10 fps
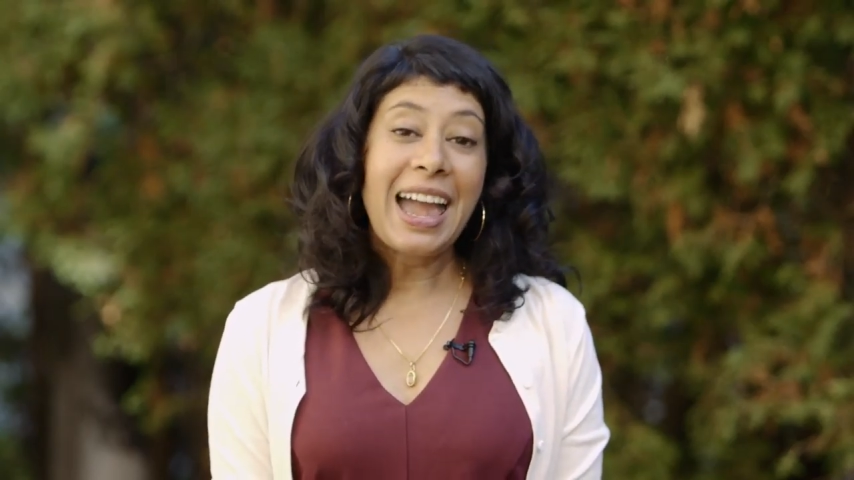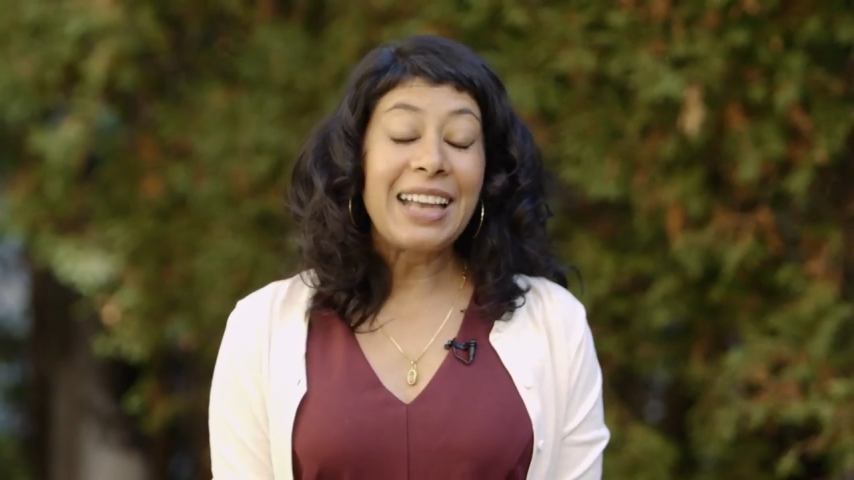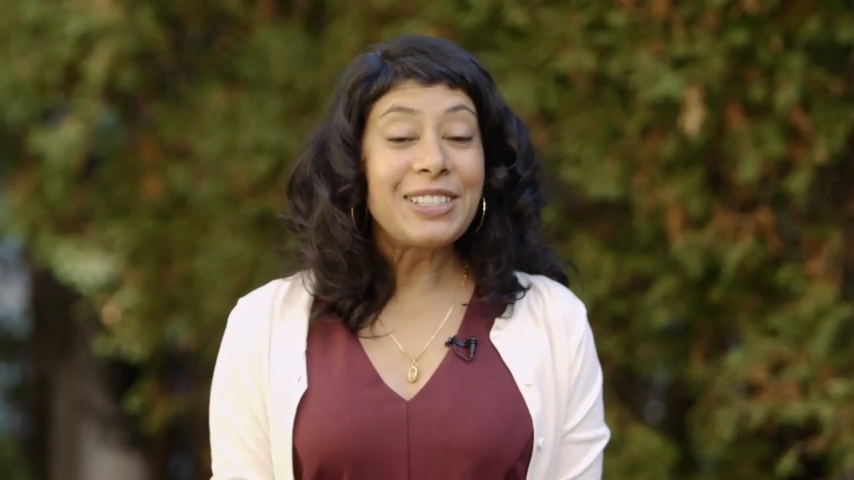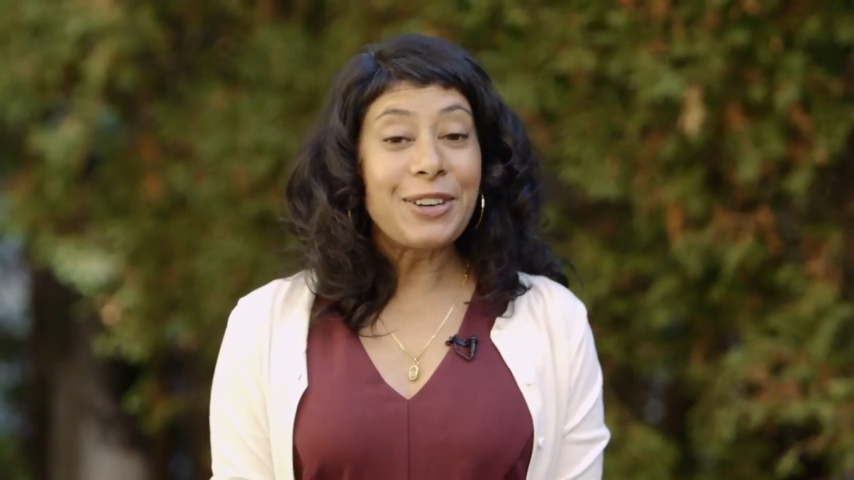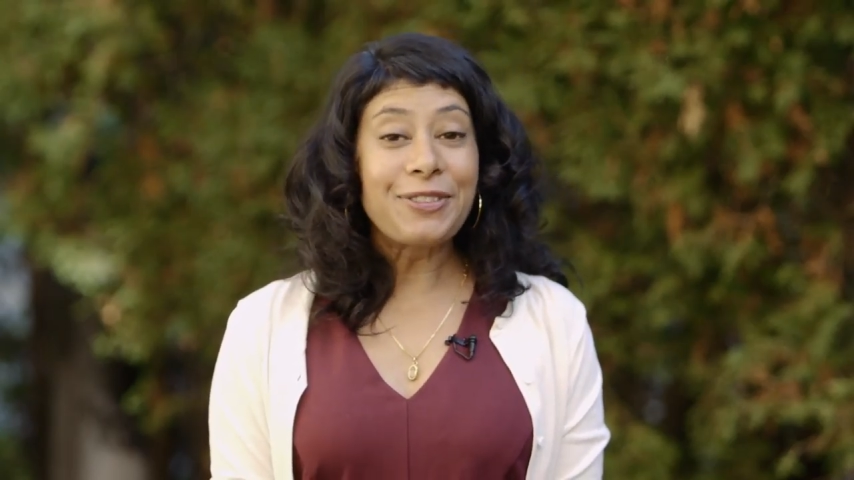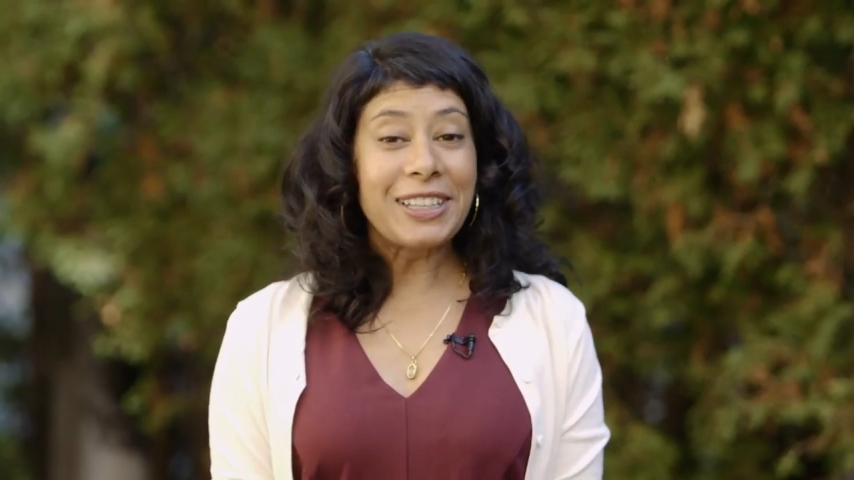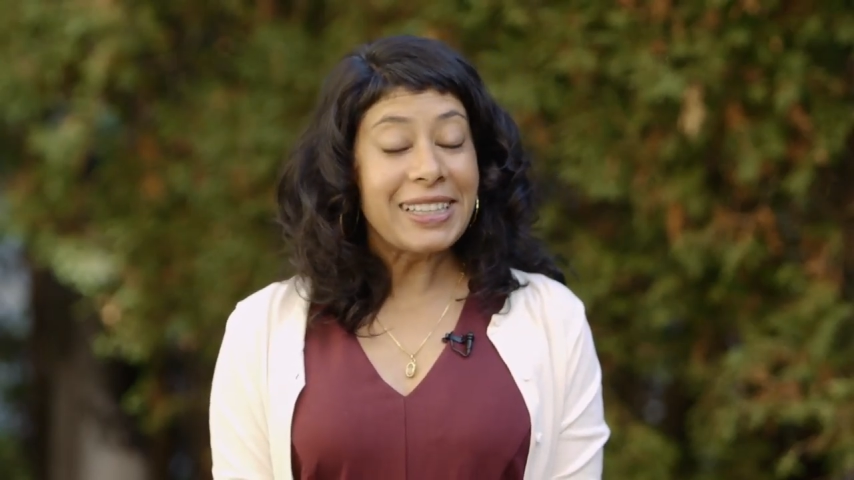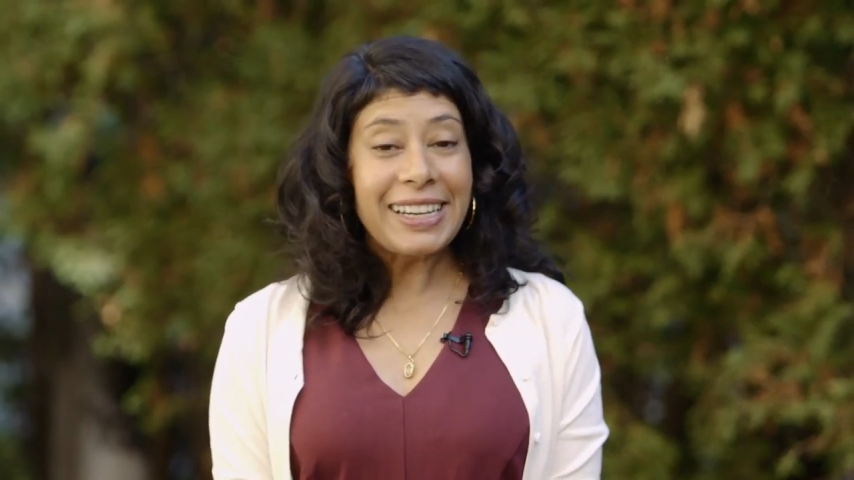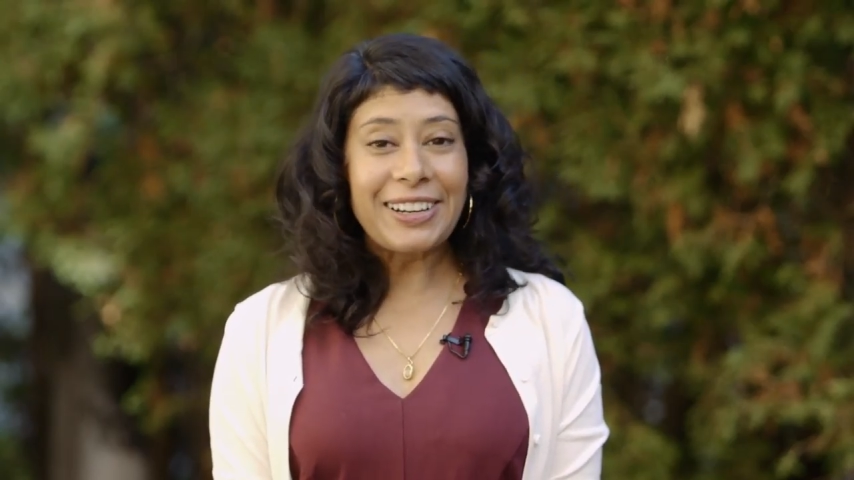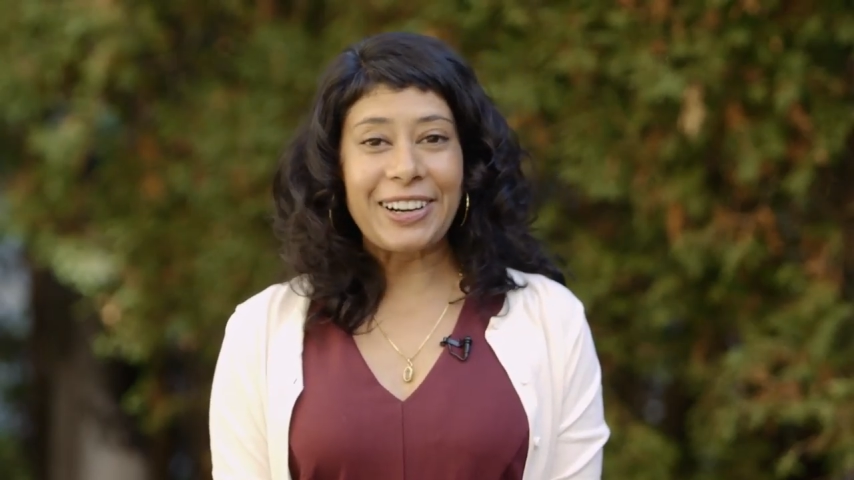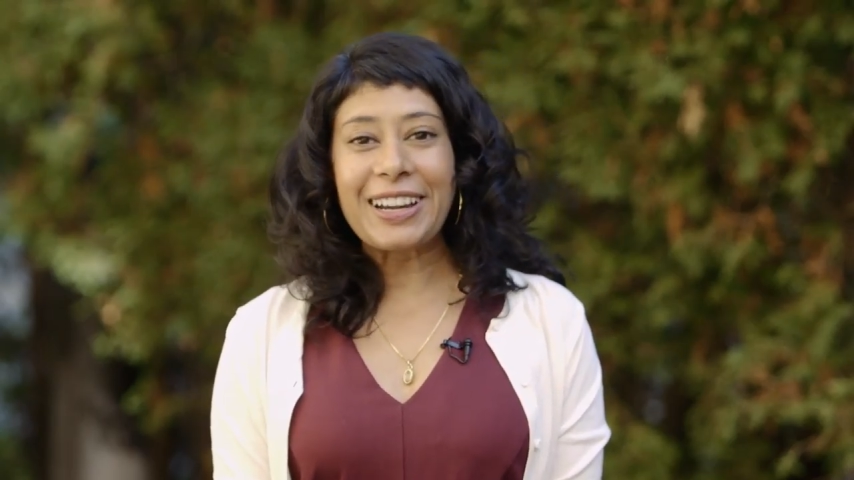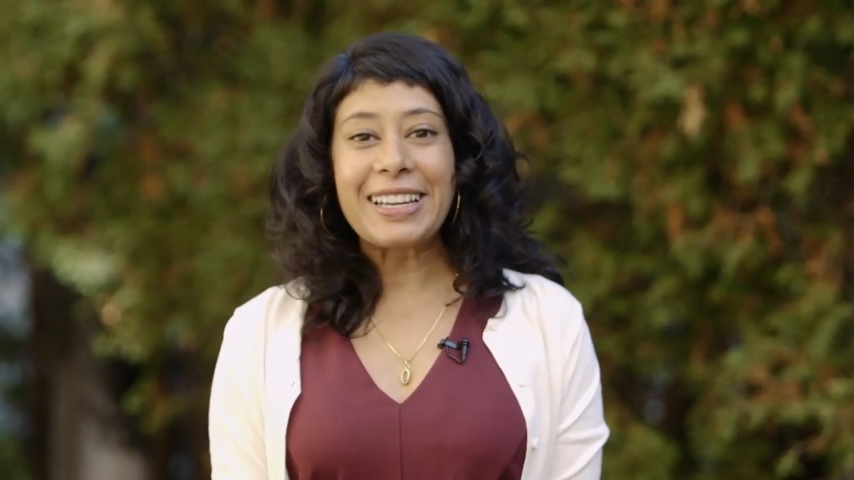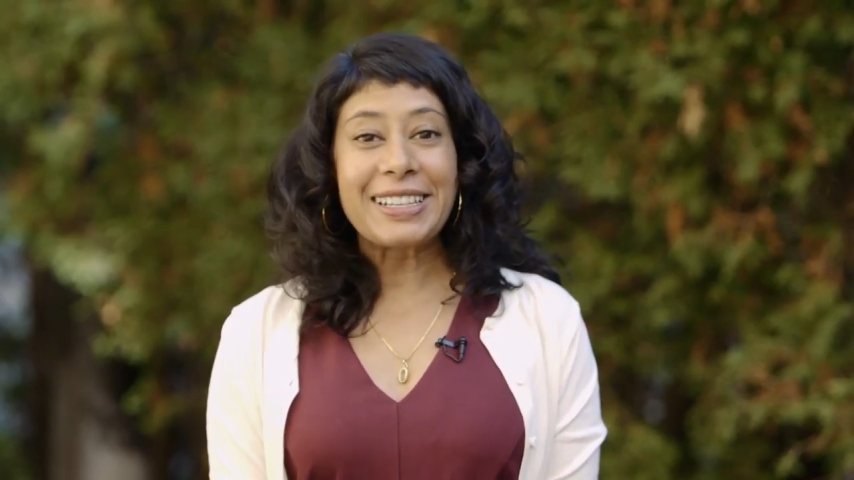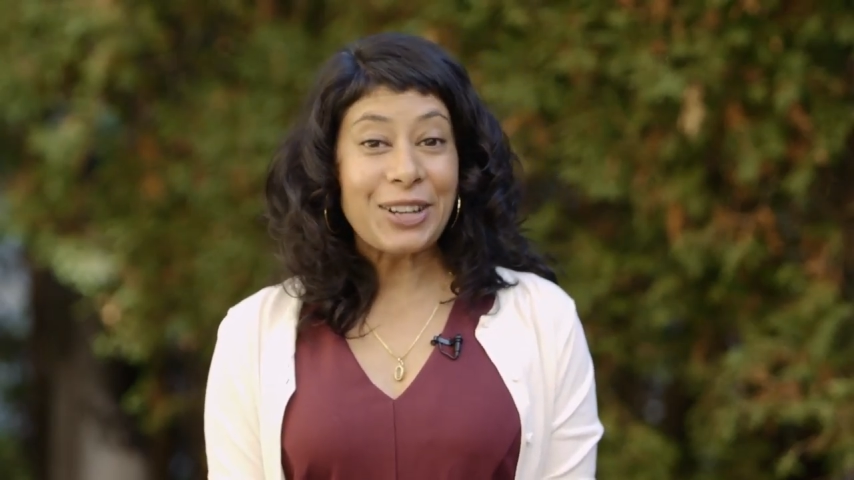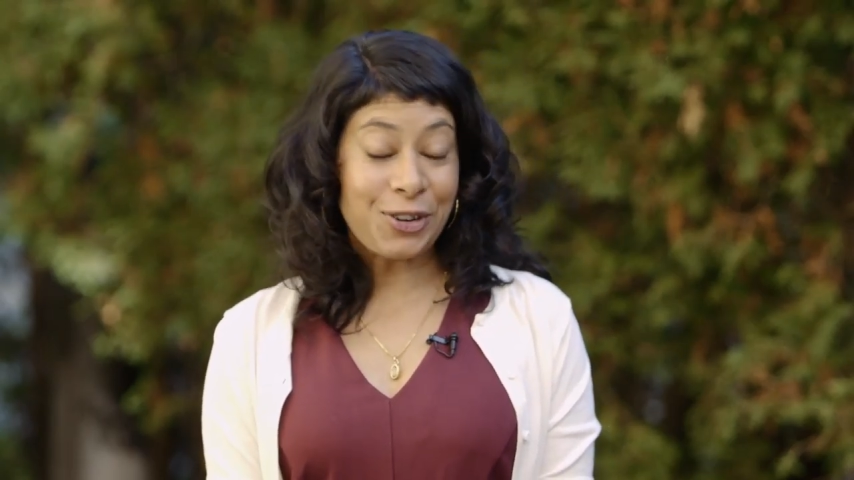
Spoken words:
And so if the leader is